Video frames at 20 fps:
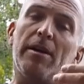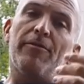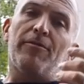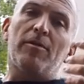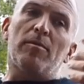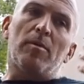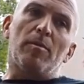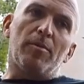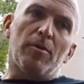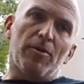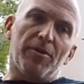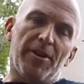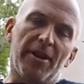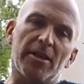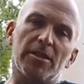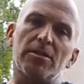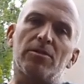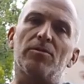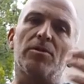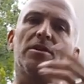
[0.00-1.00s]
from a boat
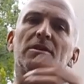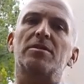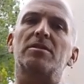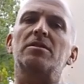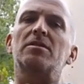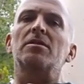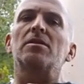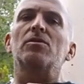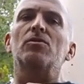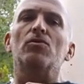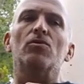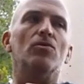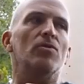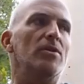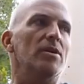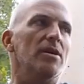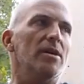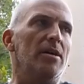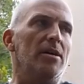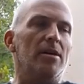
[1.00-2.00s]
next to us who
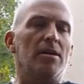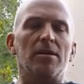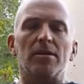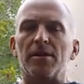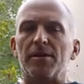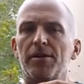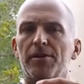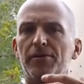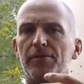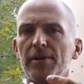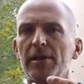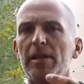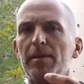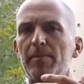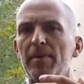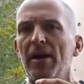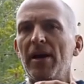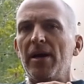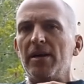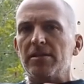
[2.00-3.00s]
got a really
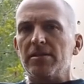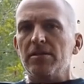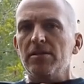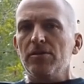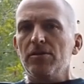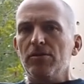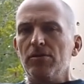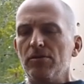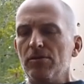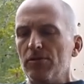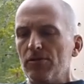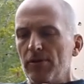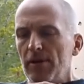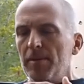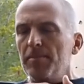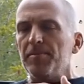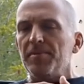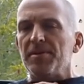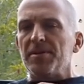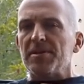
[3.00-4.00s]
bad
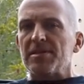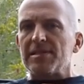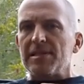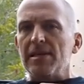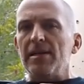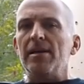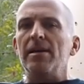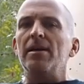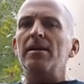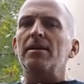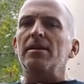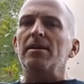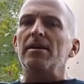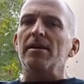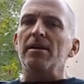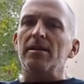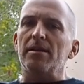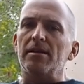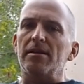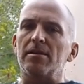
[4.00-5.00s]
cramp in his leg
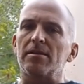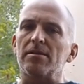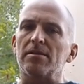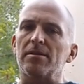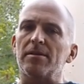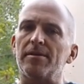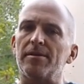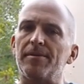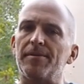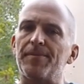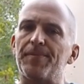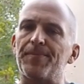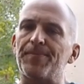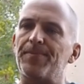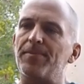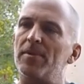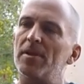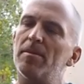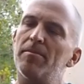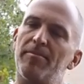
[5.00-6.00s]
and
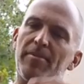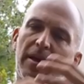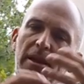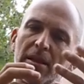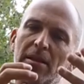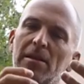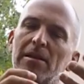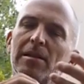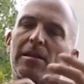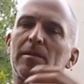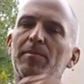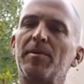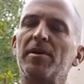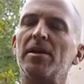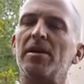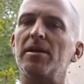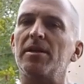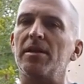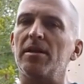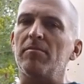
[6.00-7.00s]
panicked a little
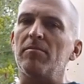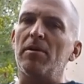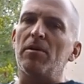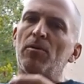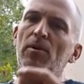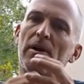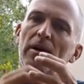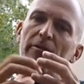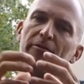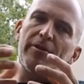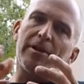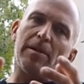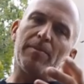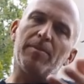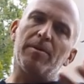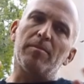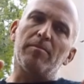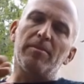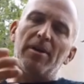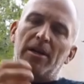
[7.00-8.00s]
bit, and my wife
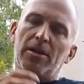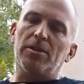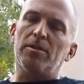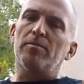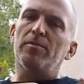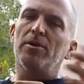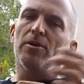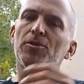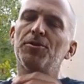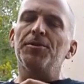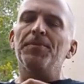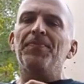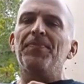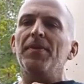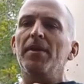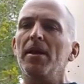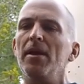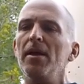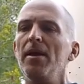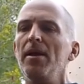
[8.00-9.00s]
helped him back on the boat.
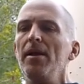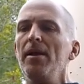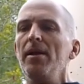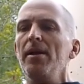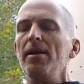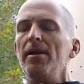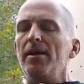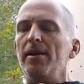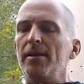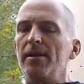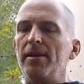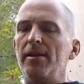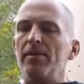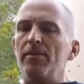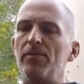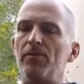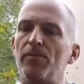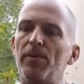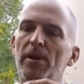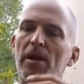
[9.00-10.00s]
And
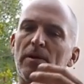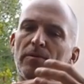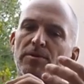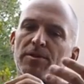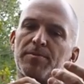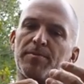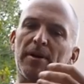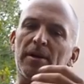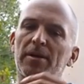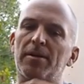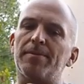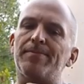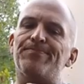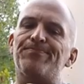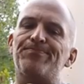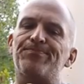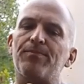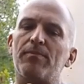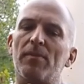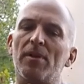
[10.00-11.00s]
then when I was back
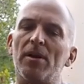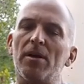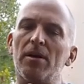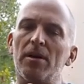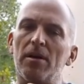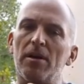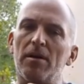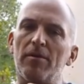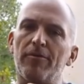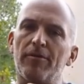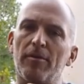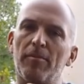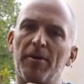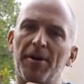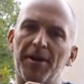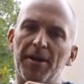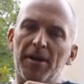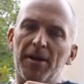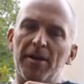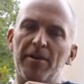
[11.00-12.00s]
from
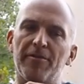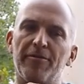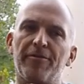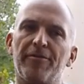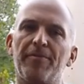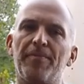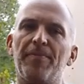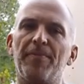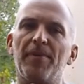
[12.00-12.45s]
my dive,